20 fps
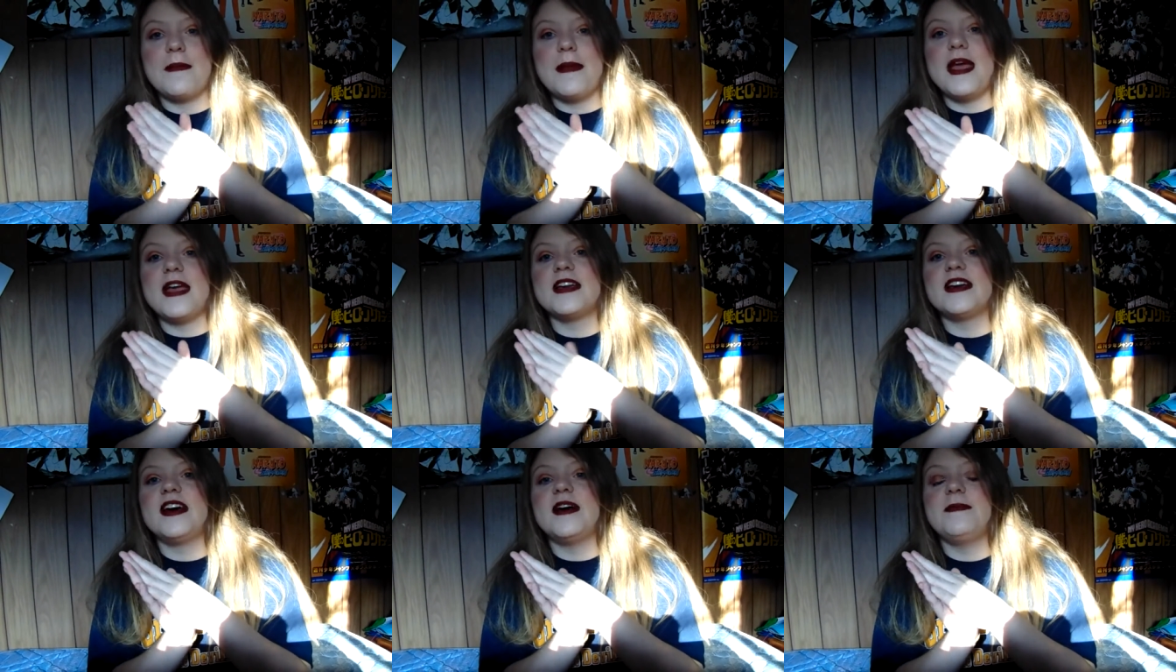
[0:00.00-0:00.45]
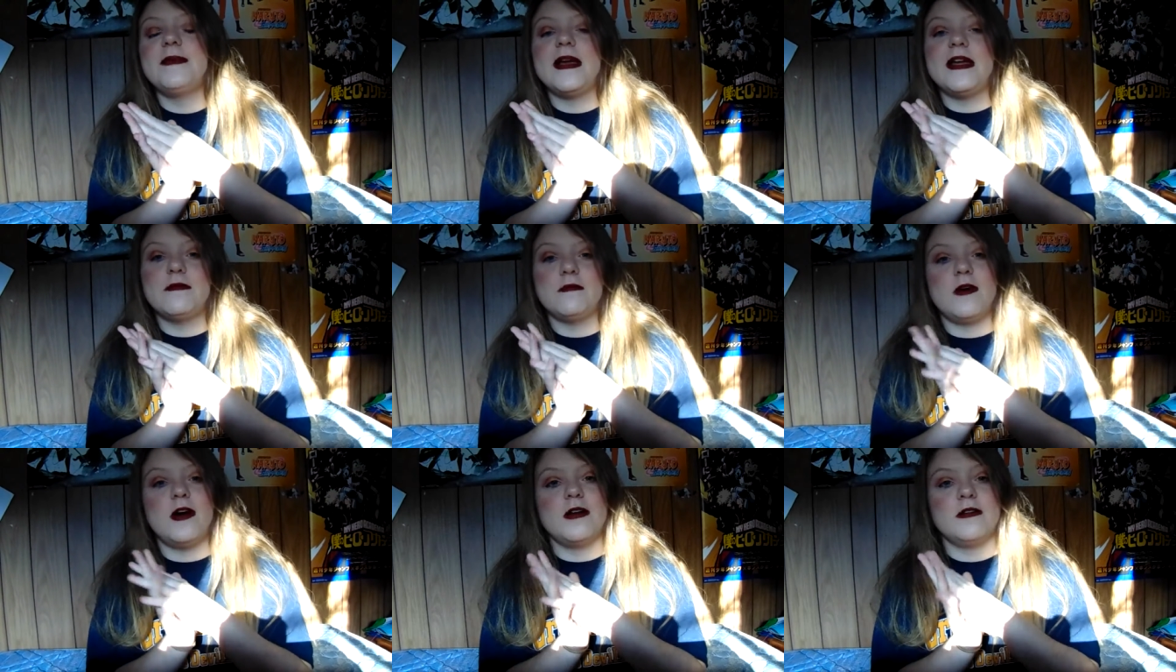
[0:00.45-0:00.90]
makeup
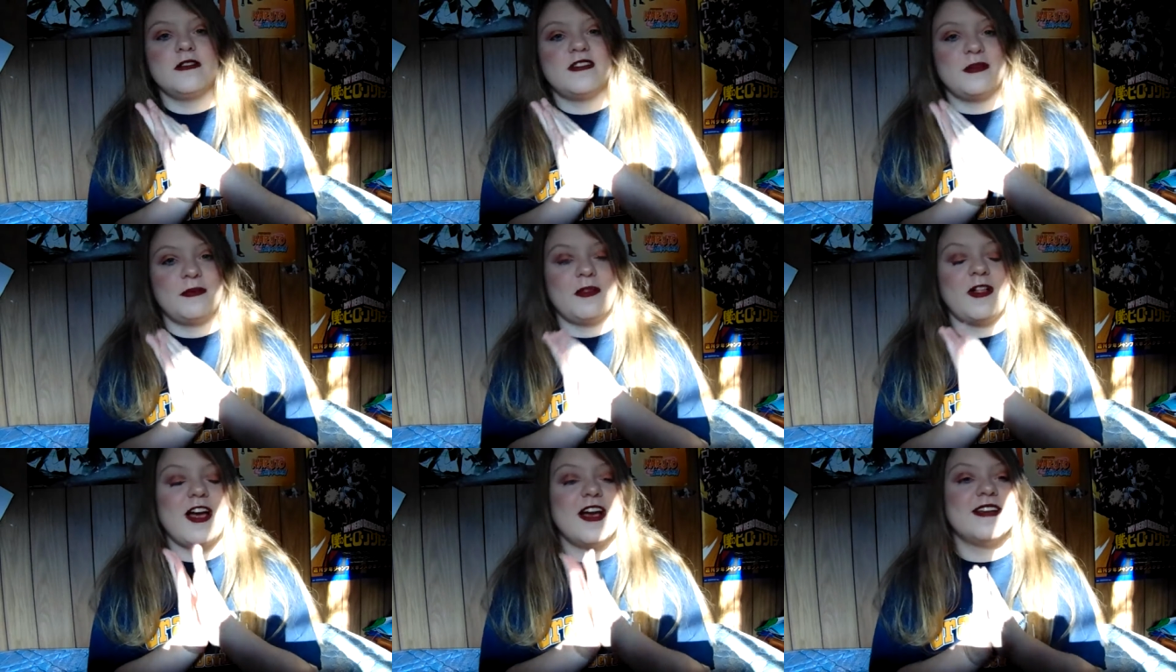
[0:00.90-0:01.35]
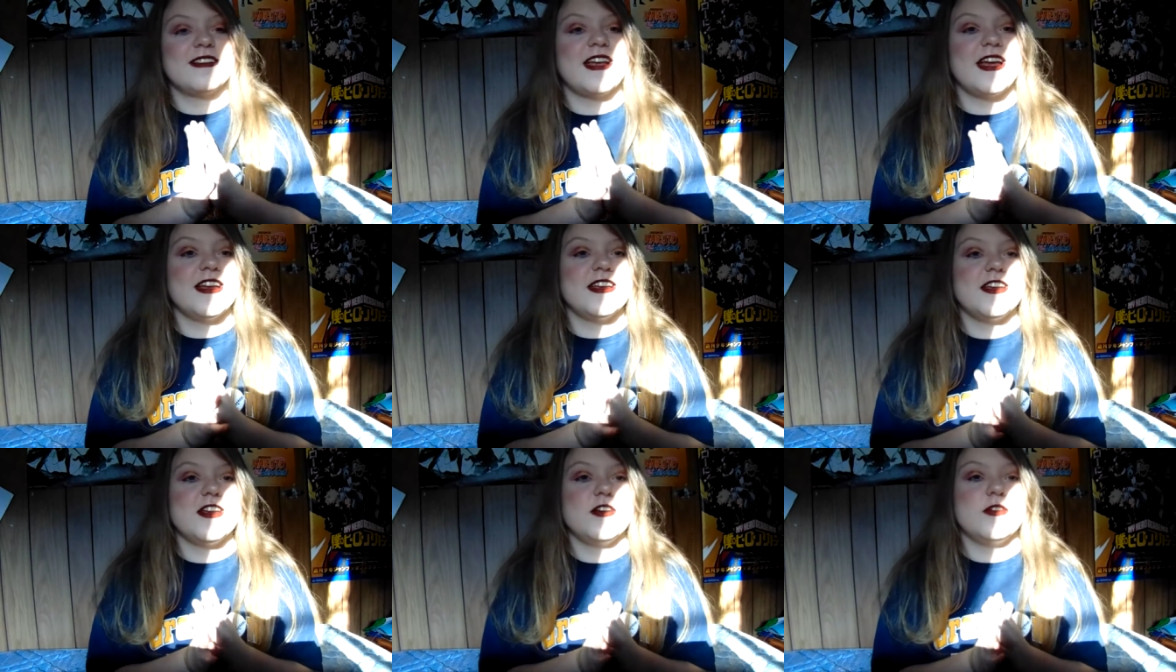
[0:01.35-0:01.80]
and what supplies
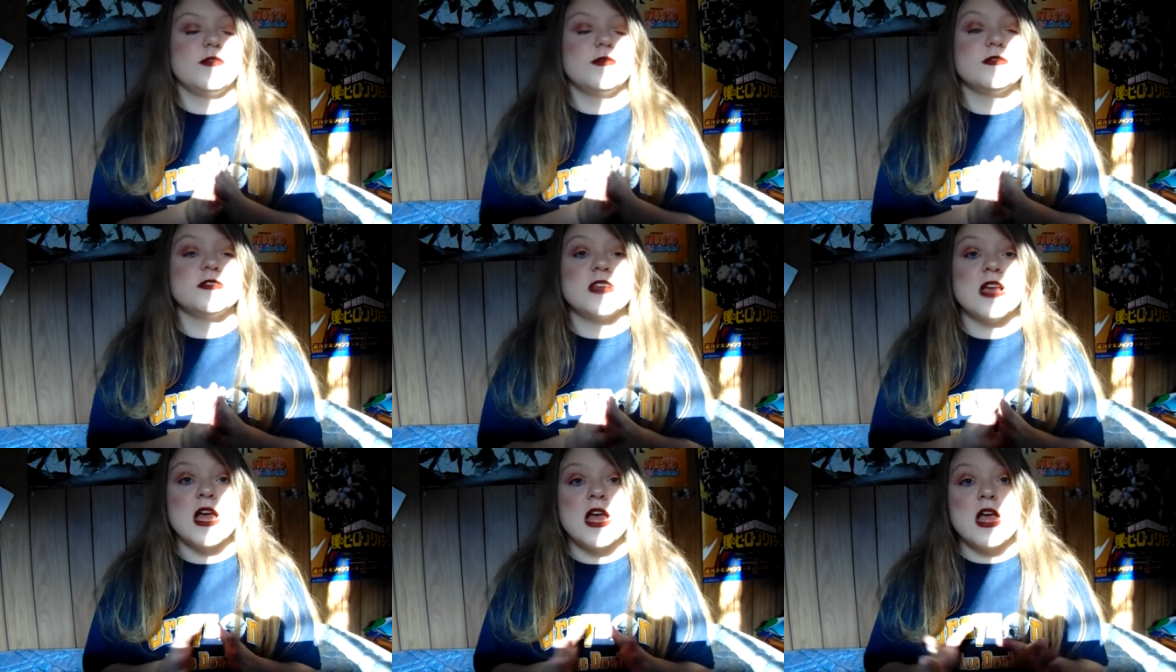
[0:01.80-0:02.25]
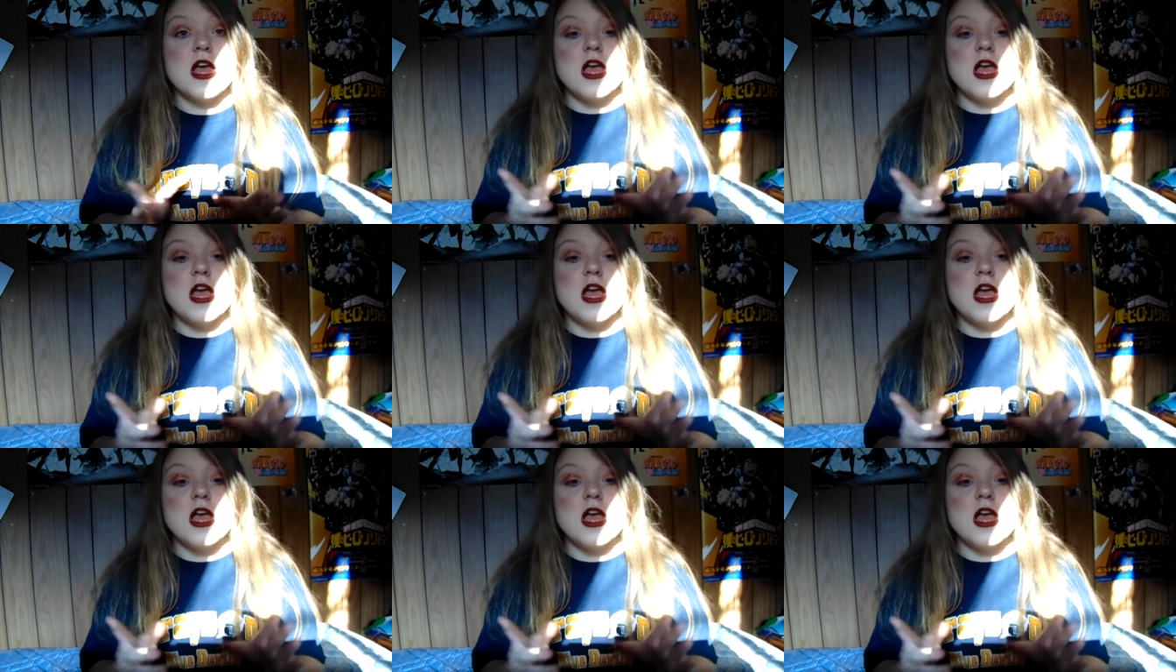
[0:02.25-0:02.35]
I use,